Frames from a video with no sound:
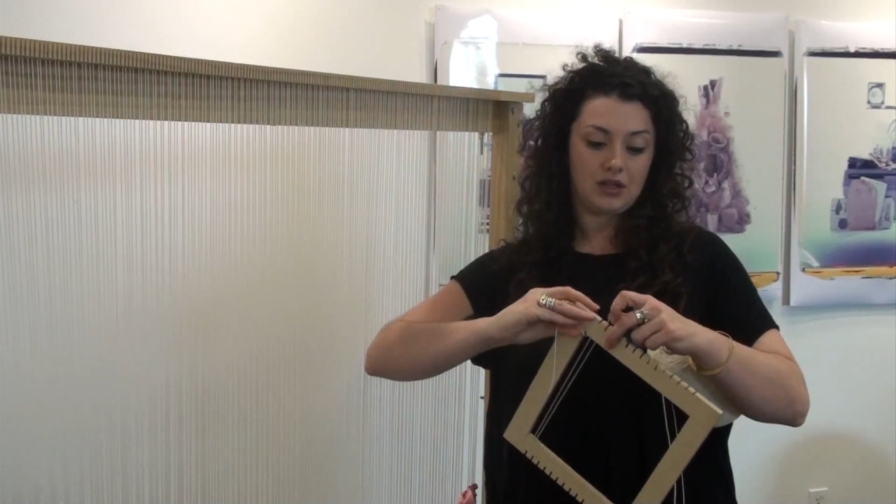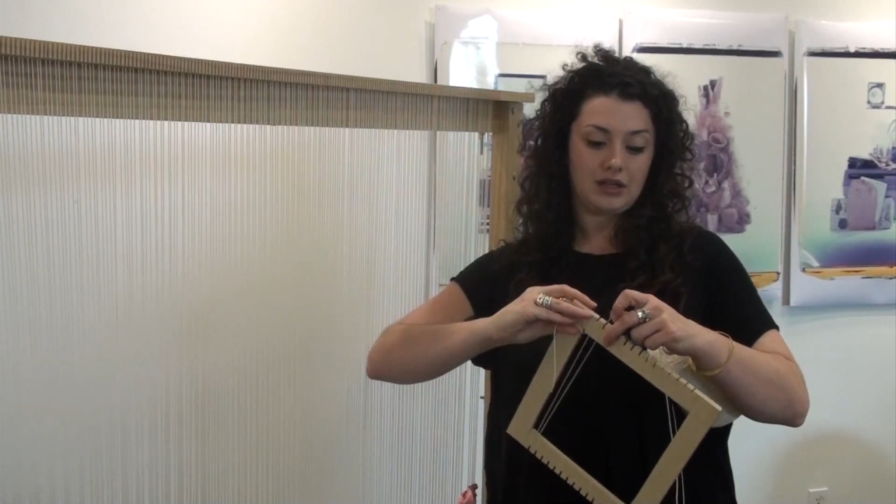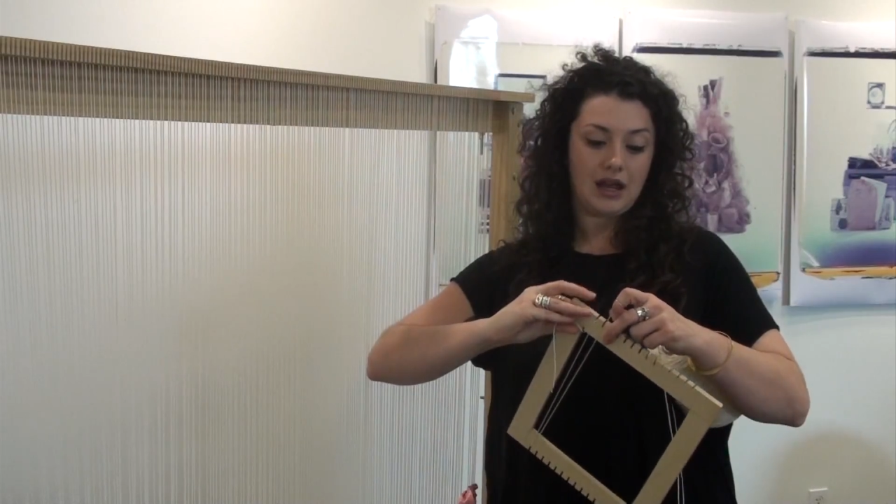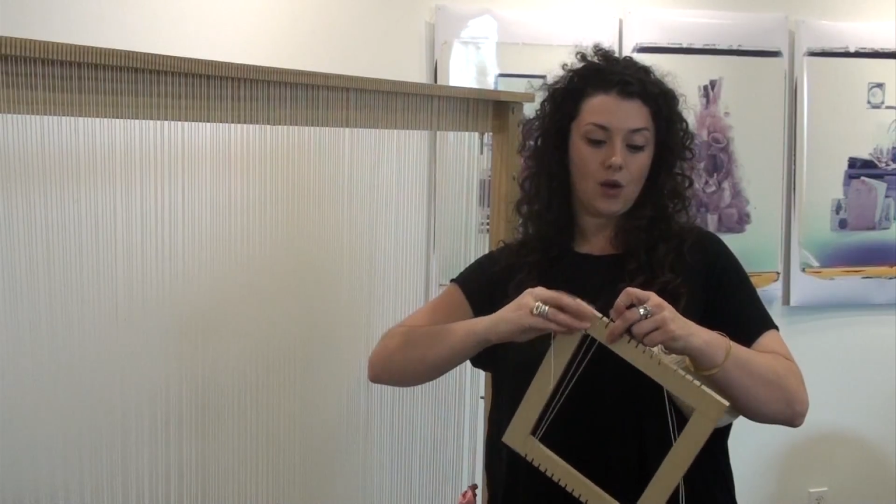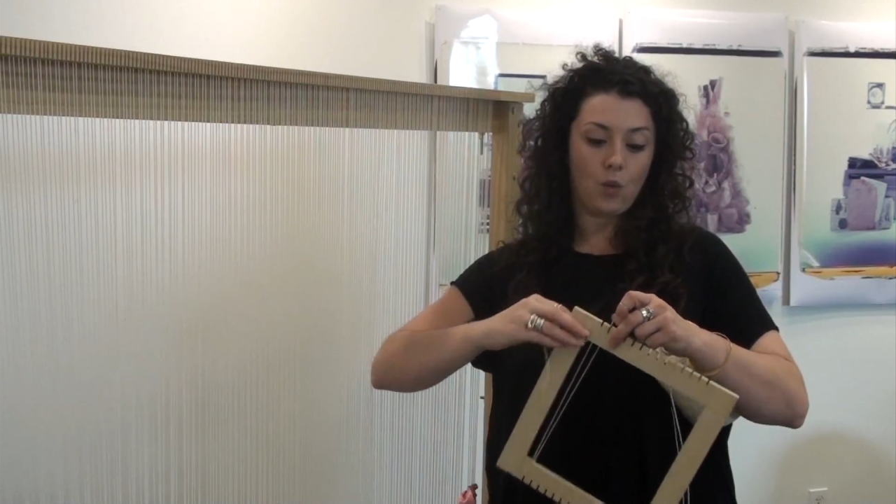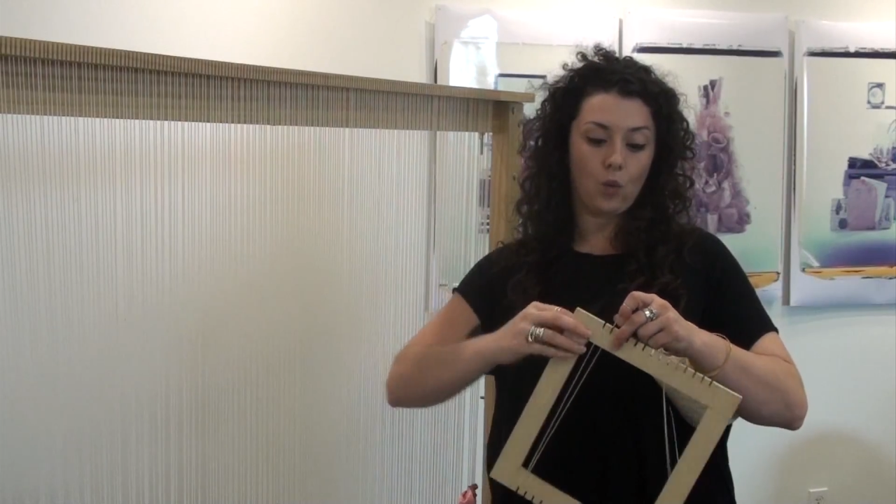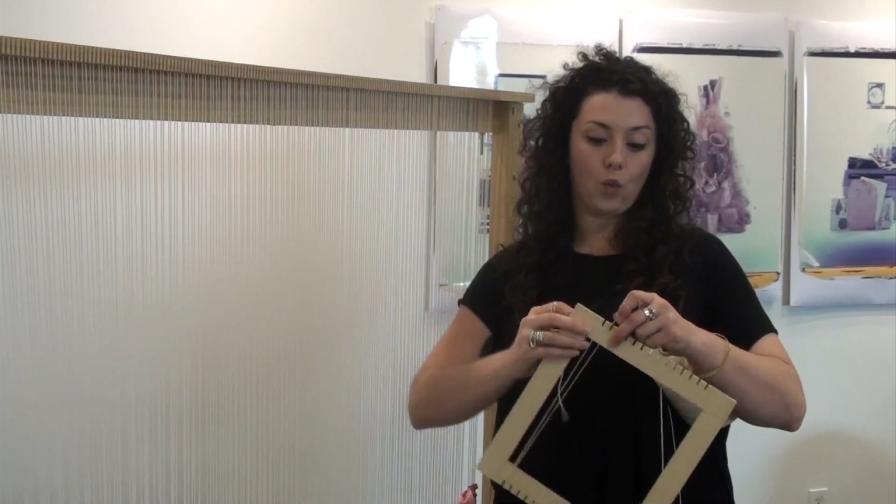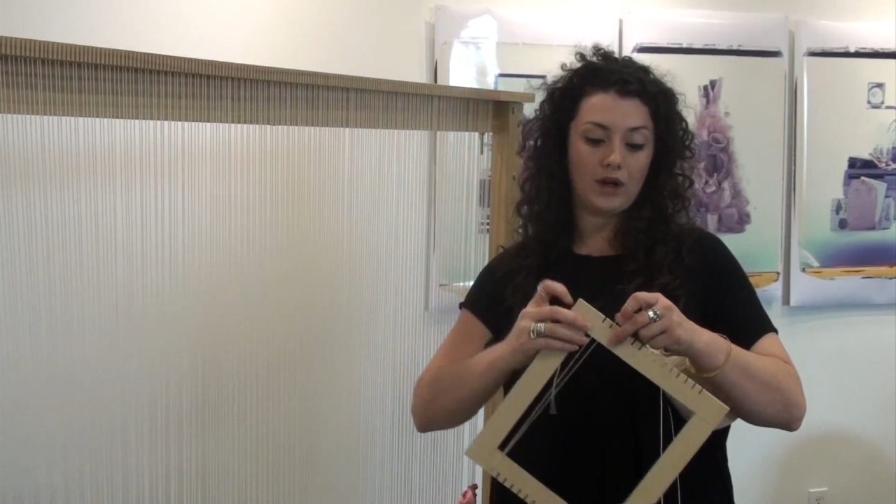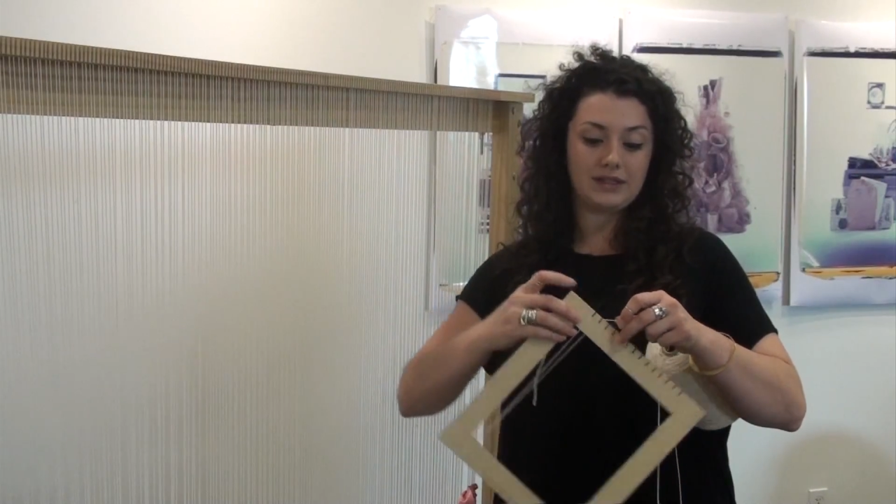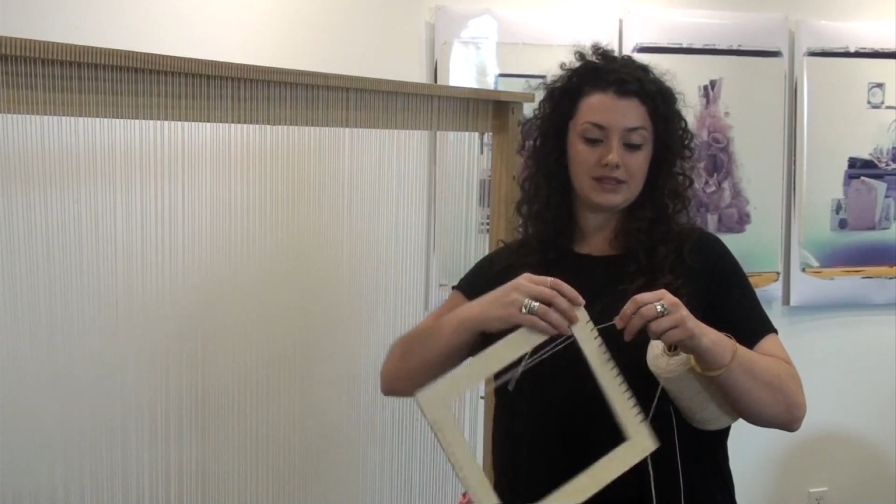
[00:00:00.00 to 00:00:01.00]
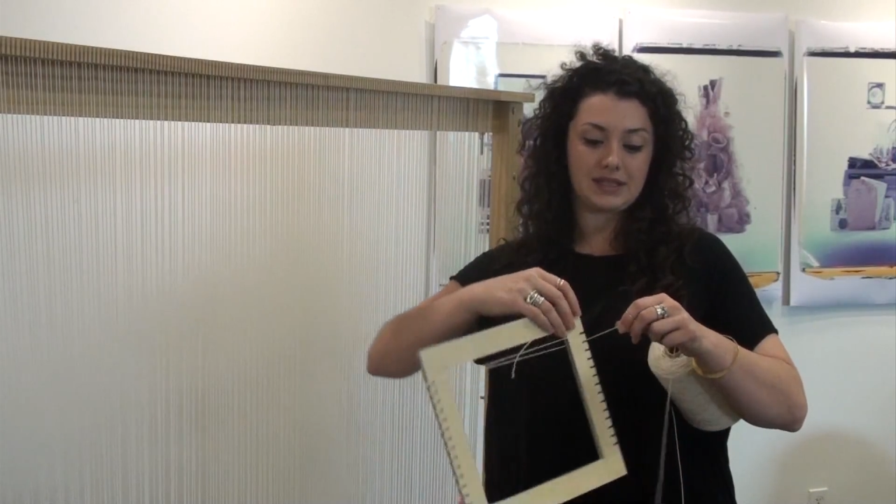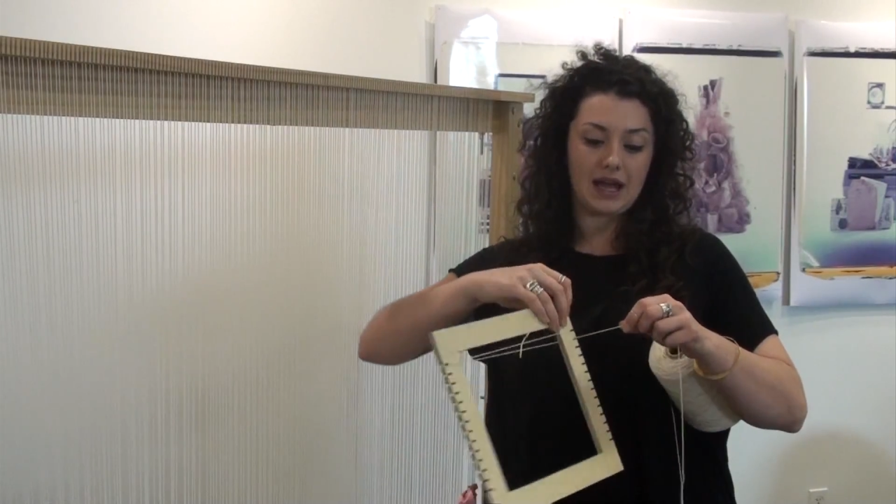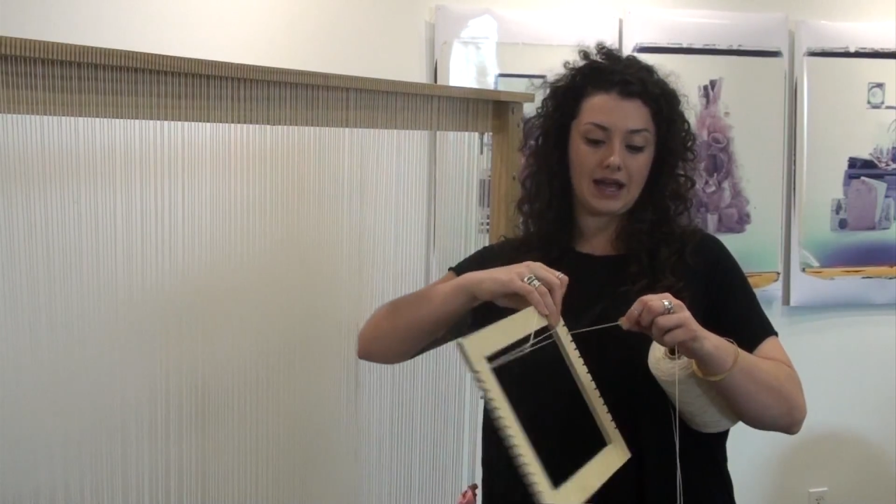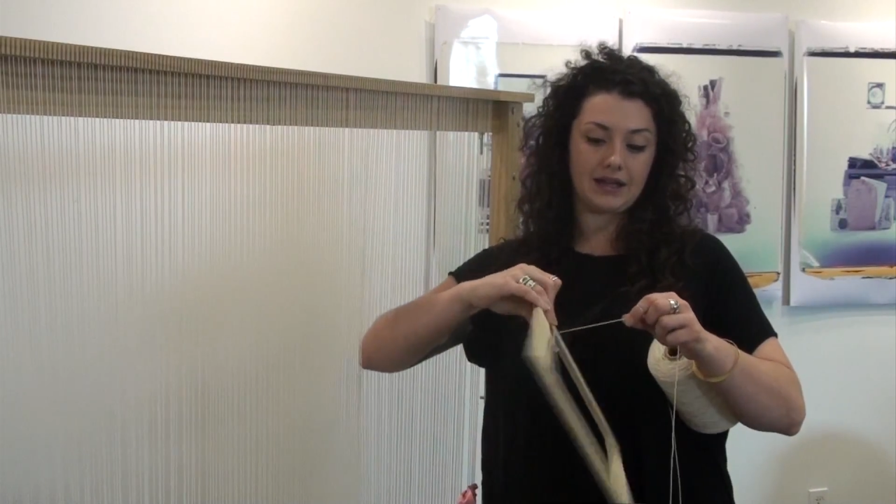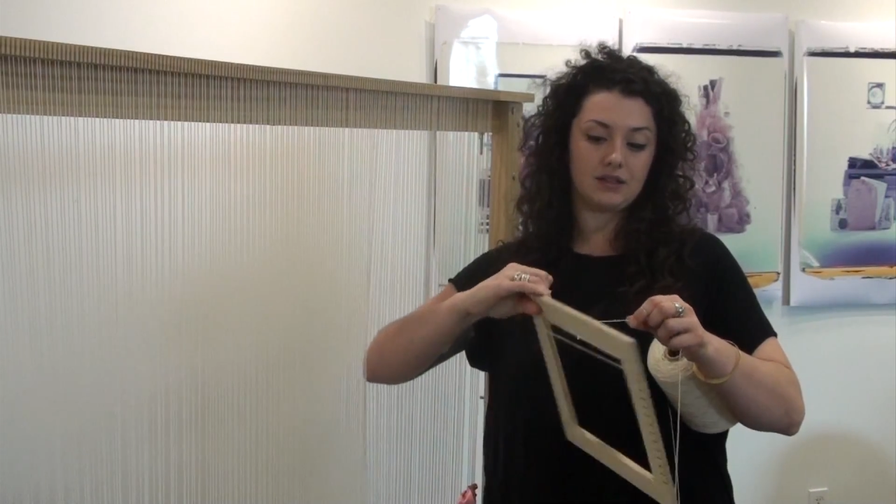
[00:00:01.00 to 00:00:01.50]
Now, one
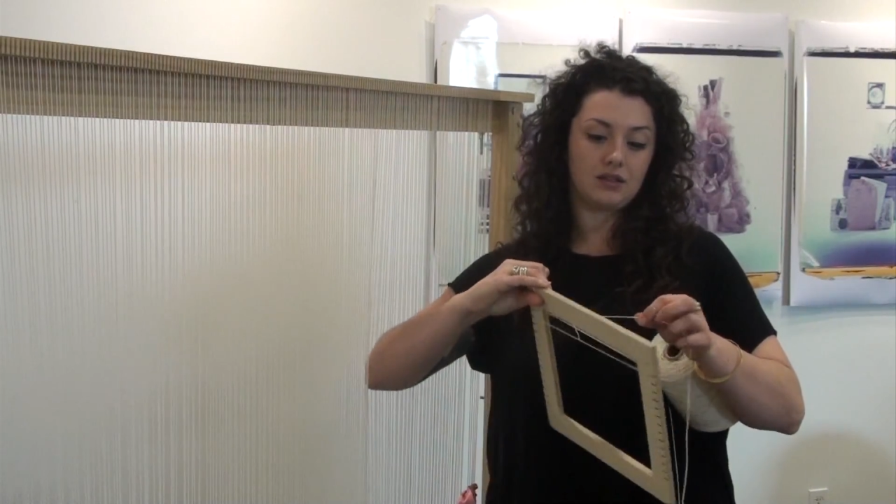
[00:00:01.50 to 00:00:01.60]
side,